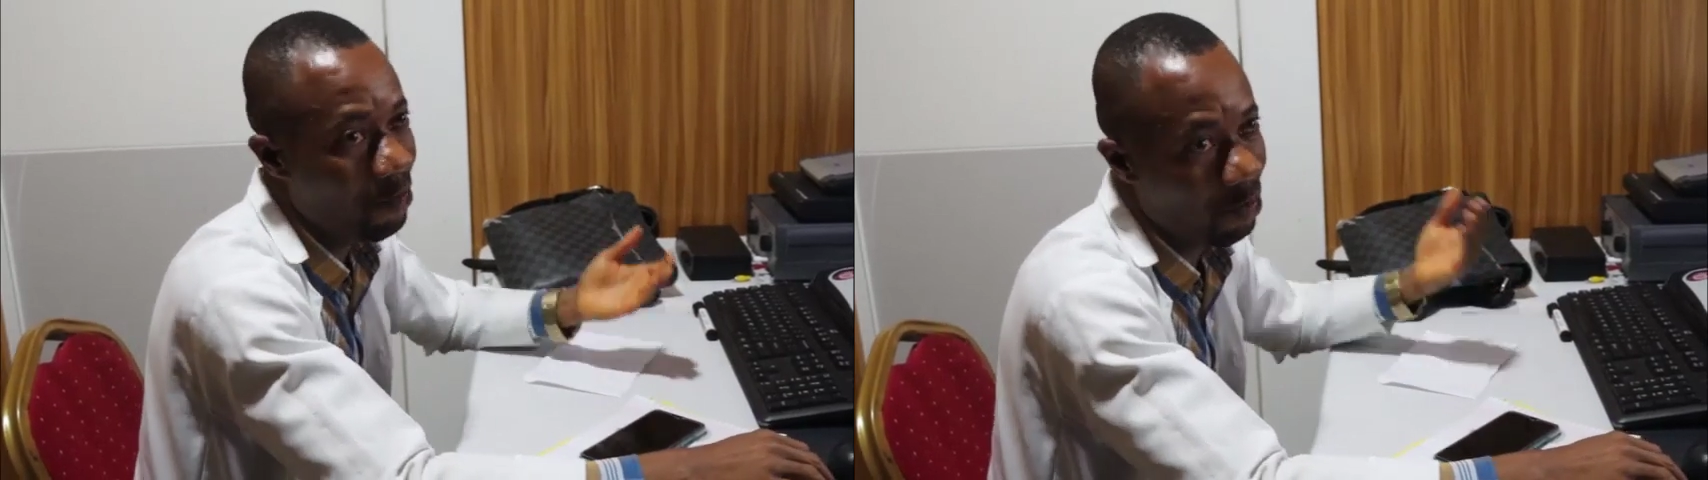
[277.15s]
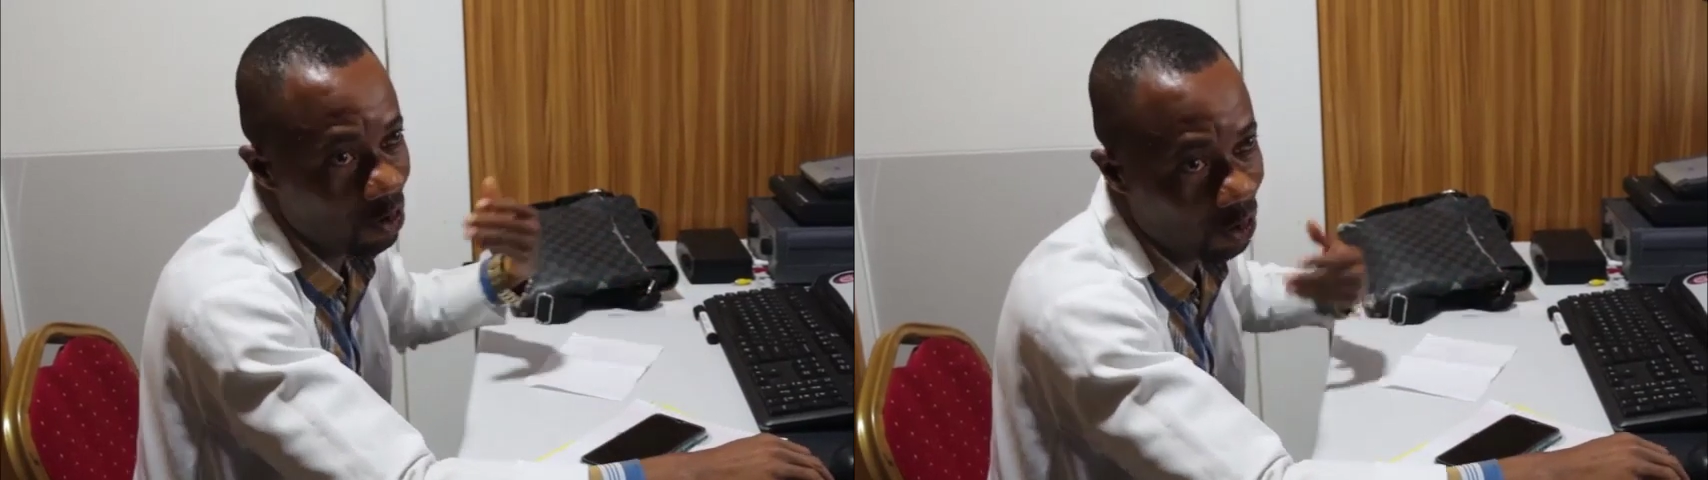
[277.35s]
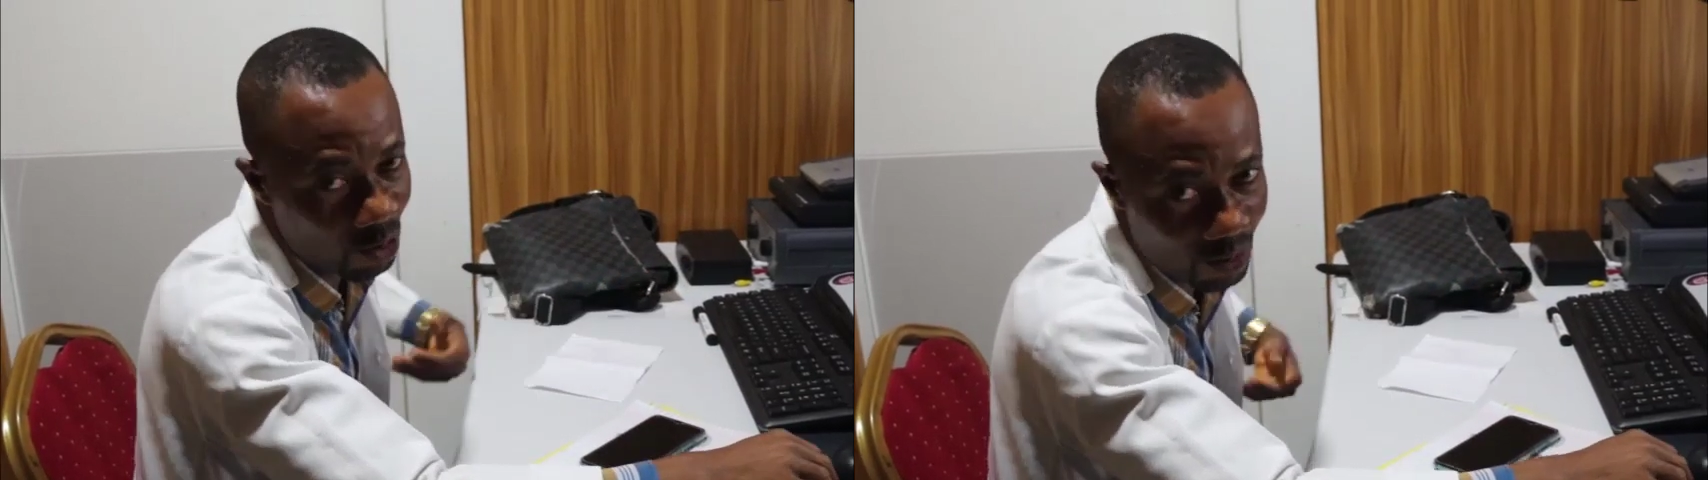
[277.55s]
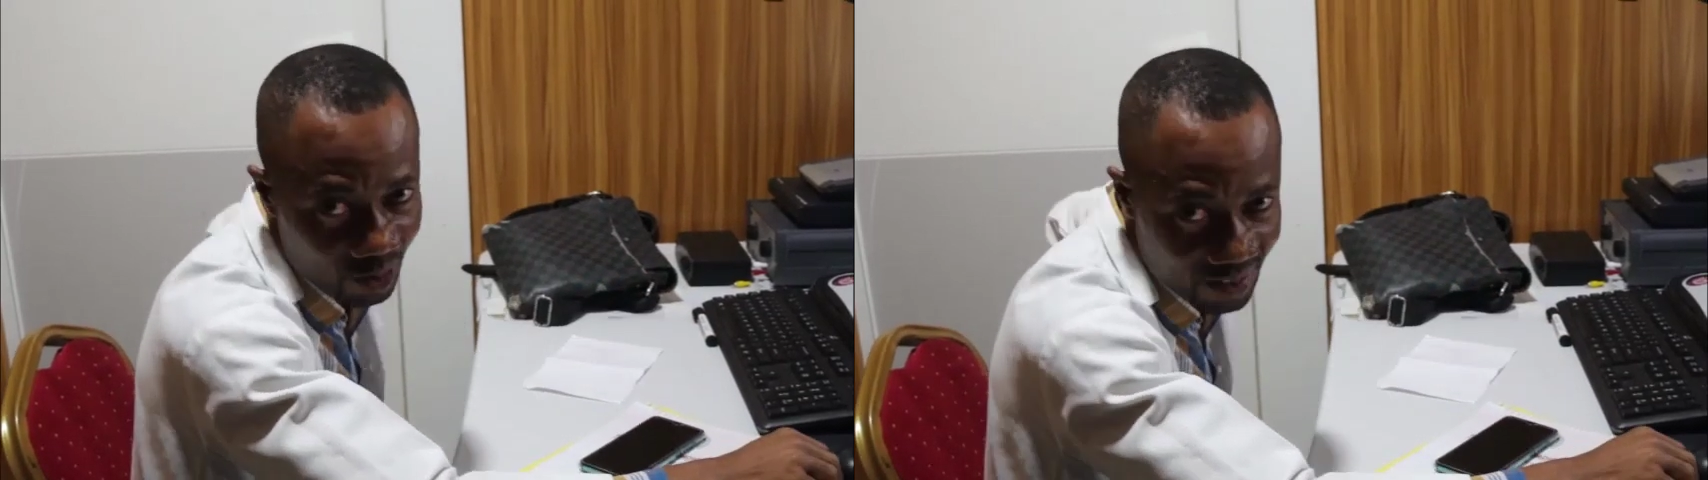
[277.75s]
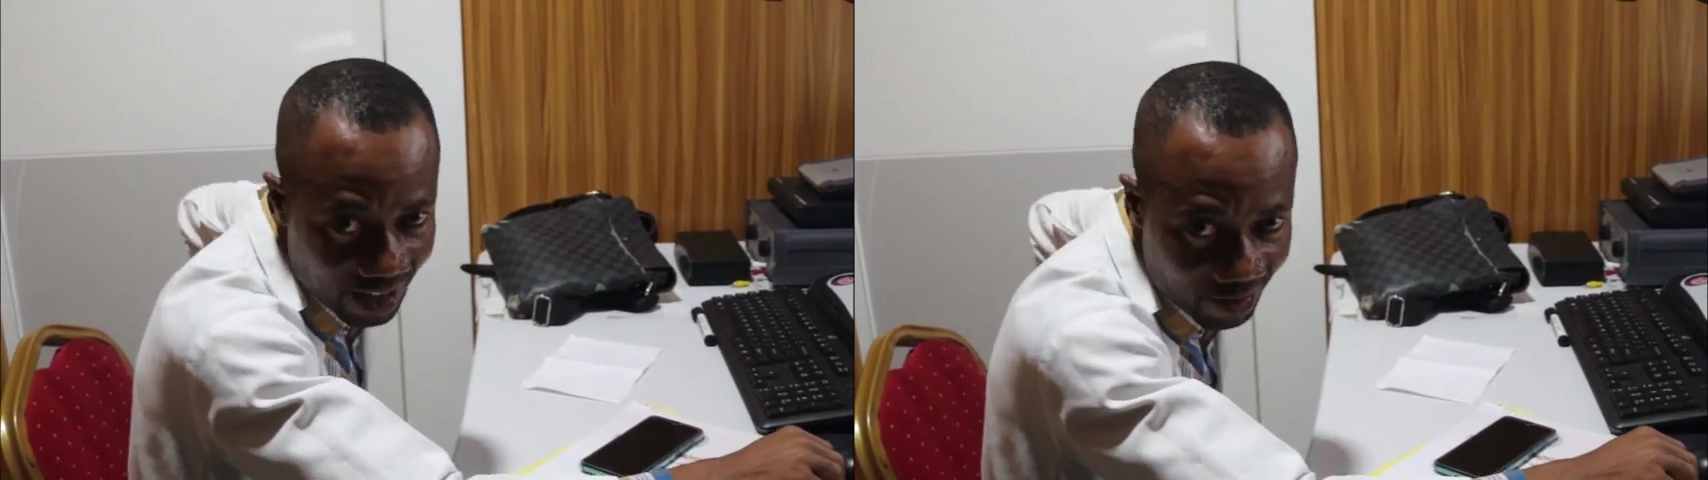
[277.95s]
for your
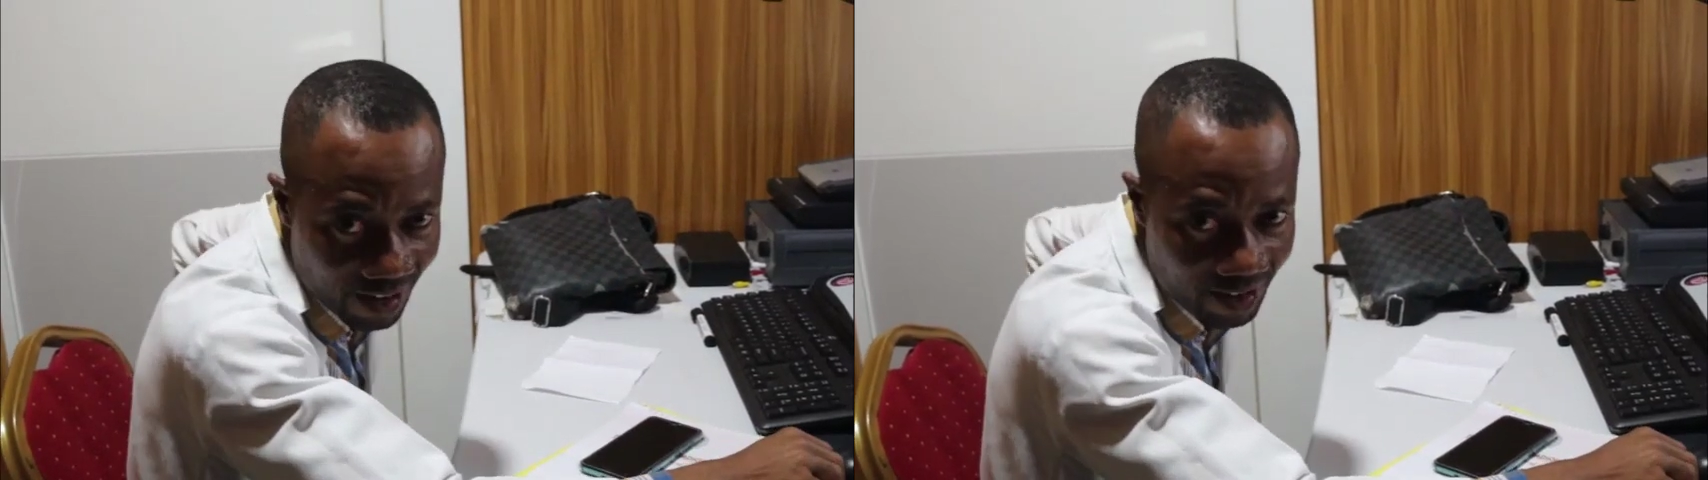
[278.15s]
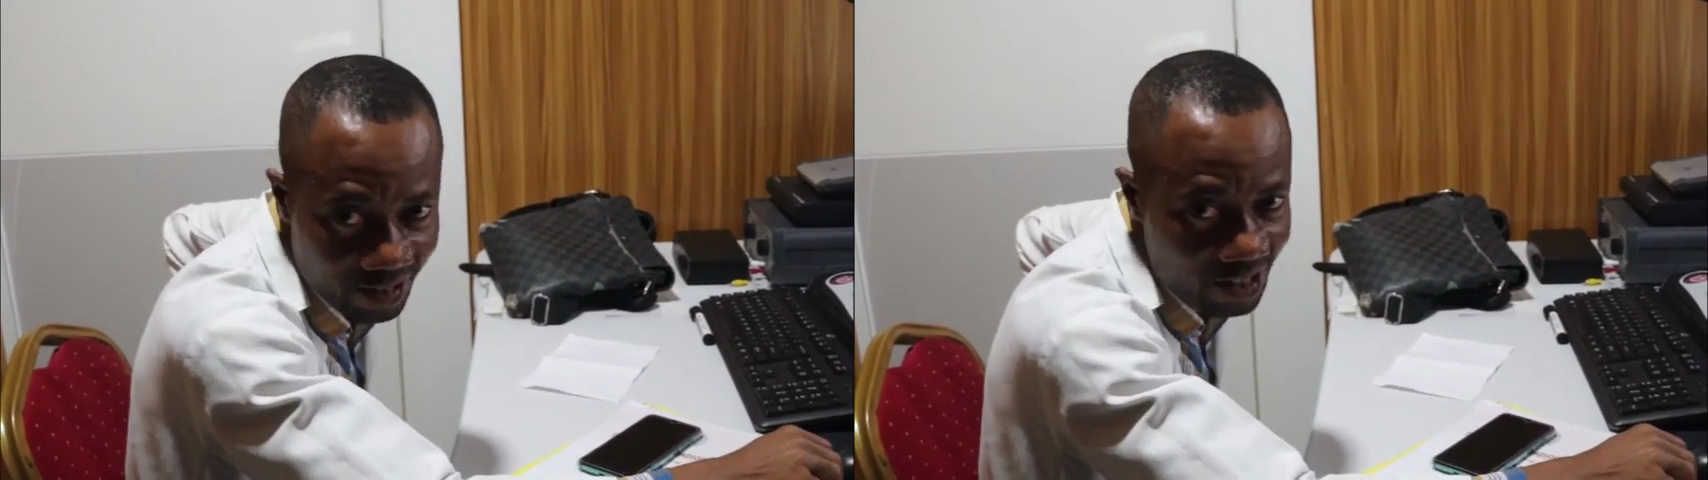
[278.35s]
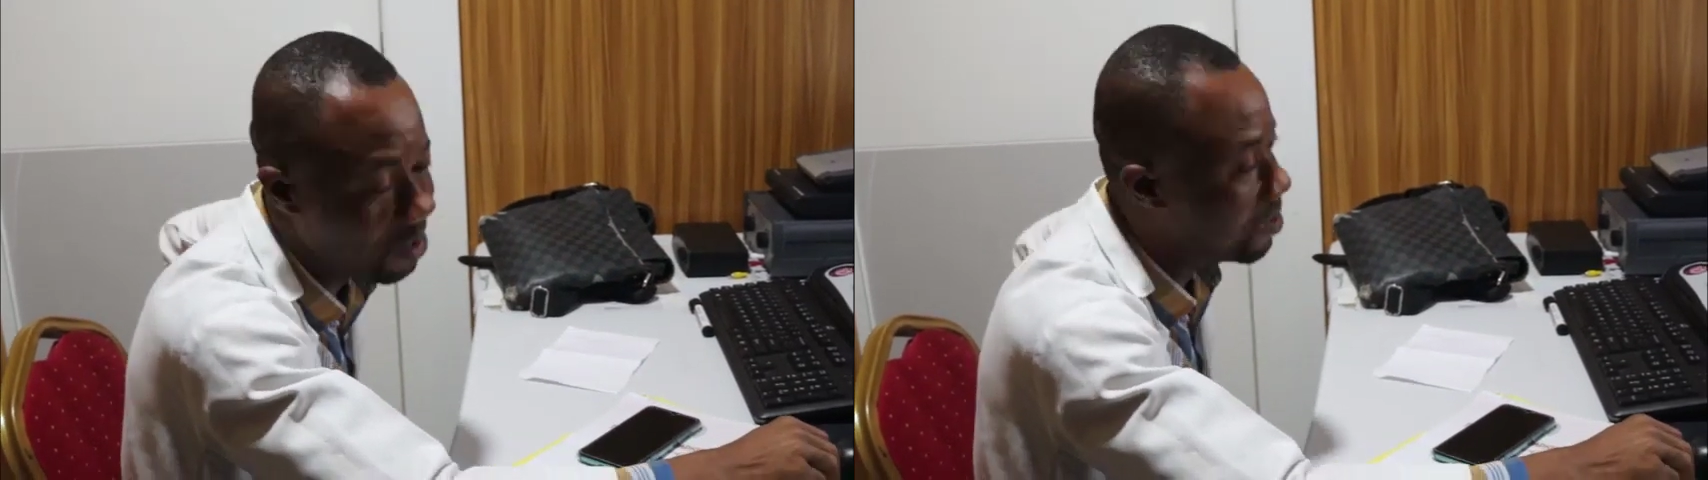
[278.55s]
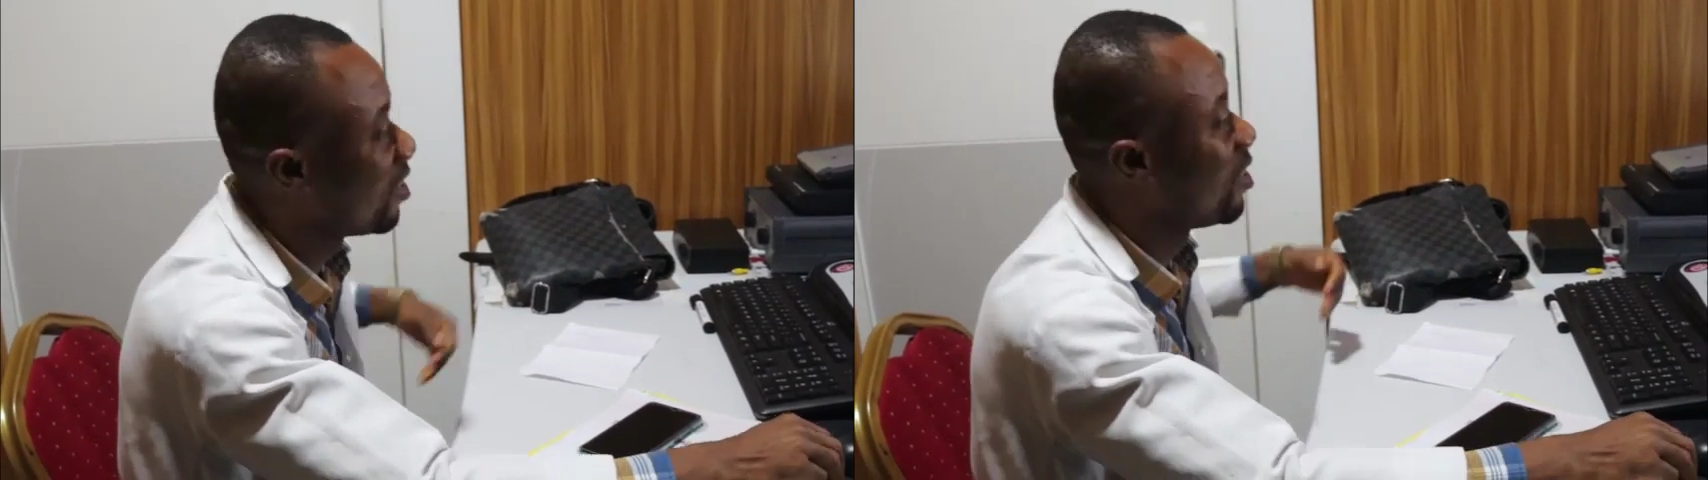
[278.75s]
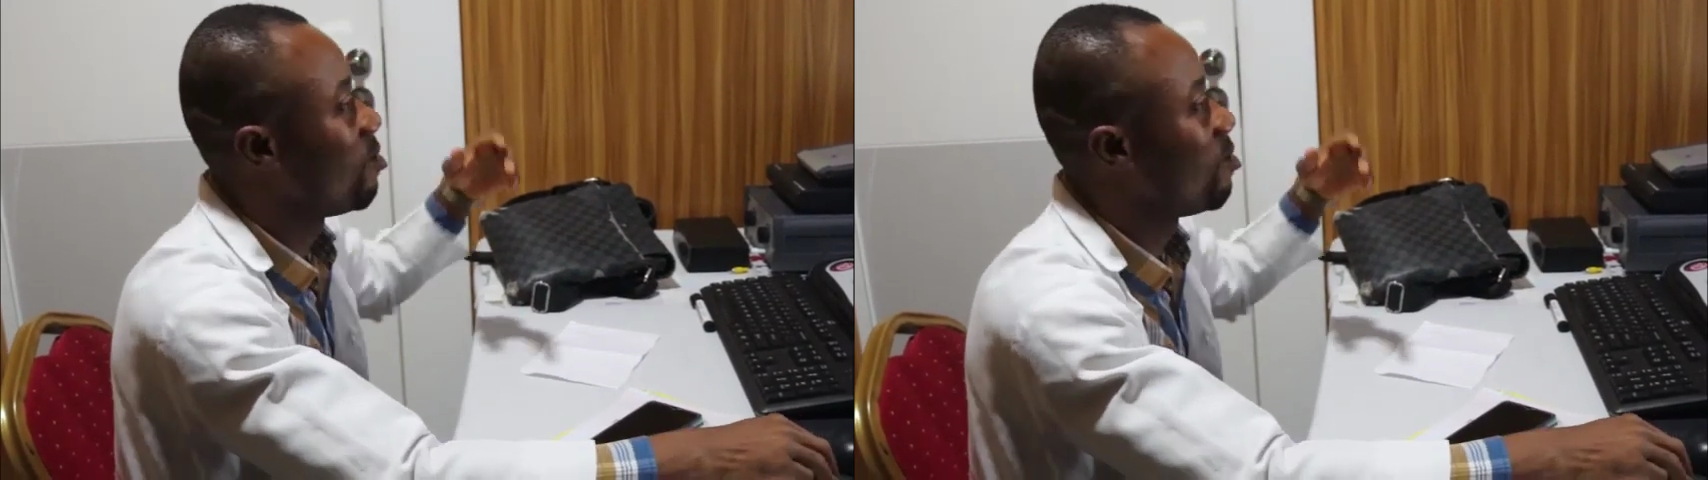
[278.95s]
lumbosacral region,